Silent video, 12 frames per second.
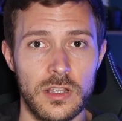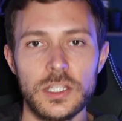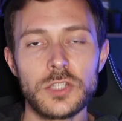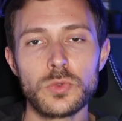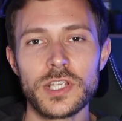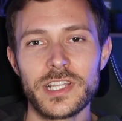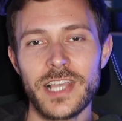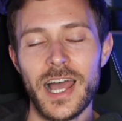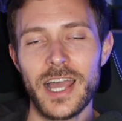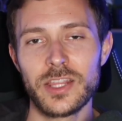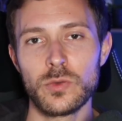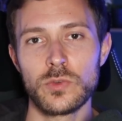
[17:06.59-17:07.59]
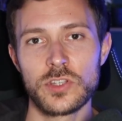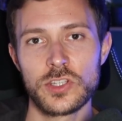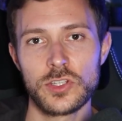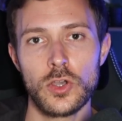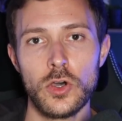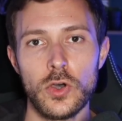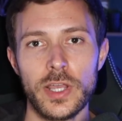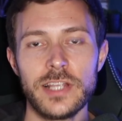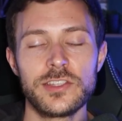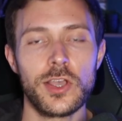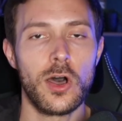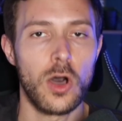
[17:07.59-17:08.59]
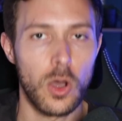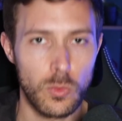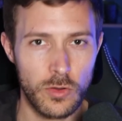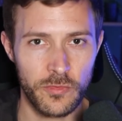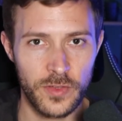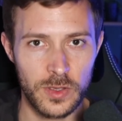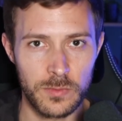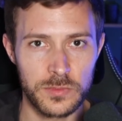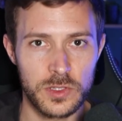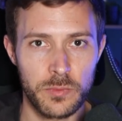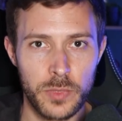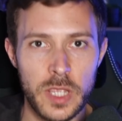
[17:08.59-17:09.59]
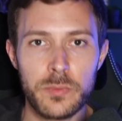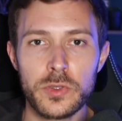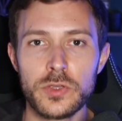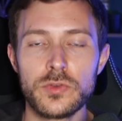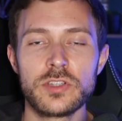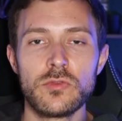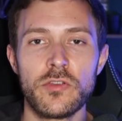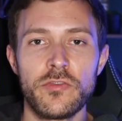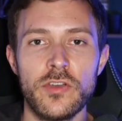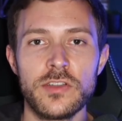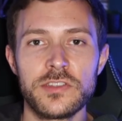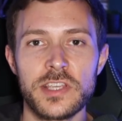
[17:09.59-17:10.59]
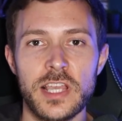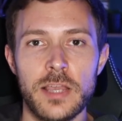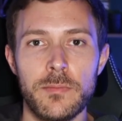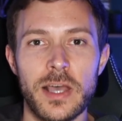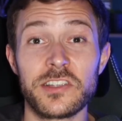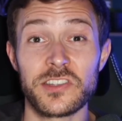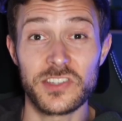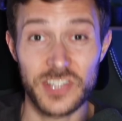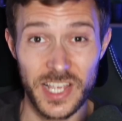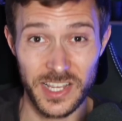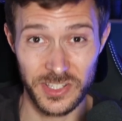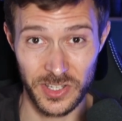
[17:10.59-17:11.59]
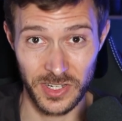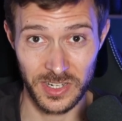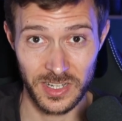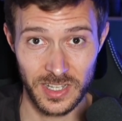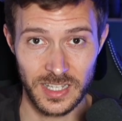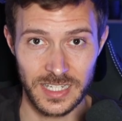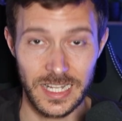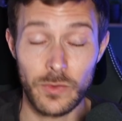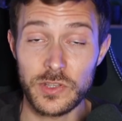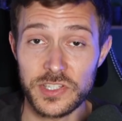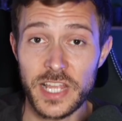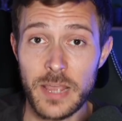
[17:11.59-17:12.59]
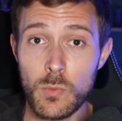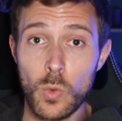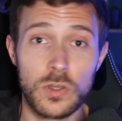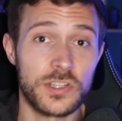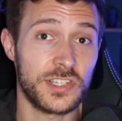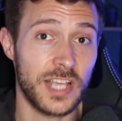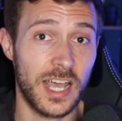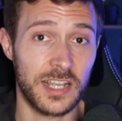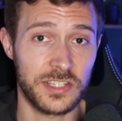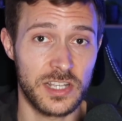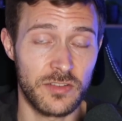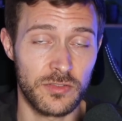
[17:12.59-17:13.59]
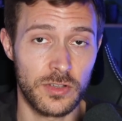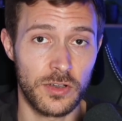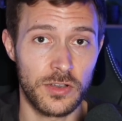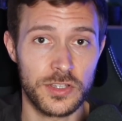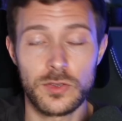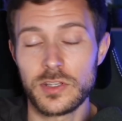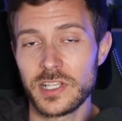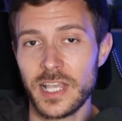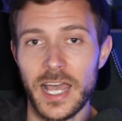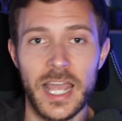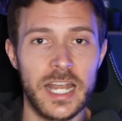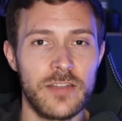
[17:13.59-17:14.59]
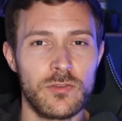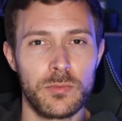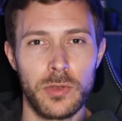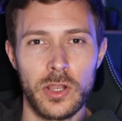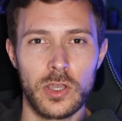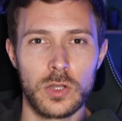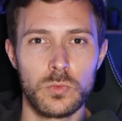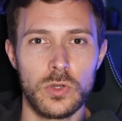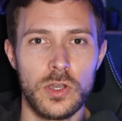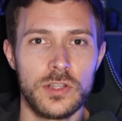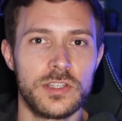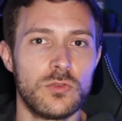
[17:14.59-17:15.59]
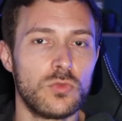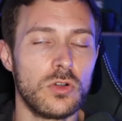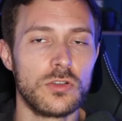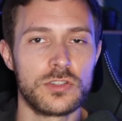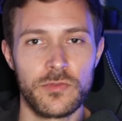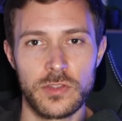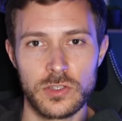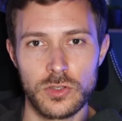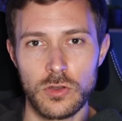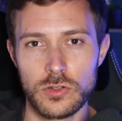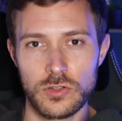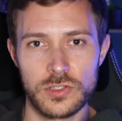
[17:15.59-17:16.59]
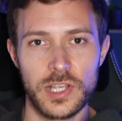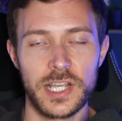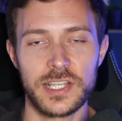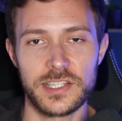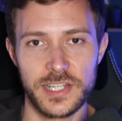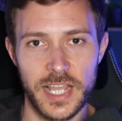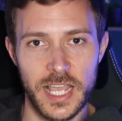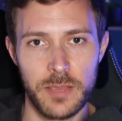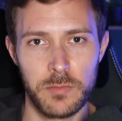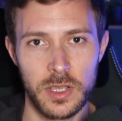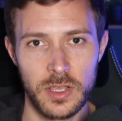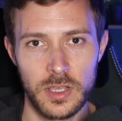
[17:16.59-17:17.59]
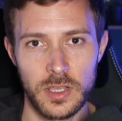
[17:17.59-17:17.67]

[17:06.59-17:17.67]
This was a guy that was so into horror films that people used to refer to him as Satan. Now, his name was Sartin, of course, so it's kind of a play on words. It rolls off the tongue just like his name.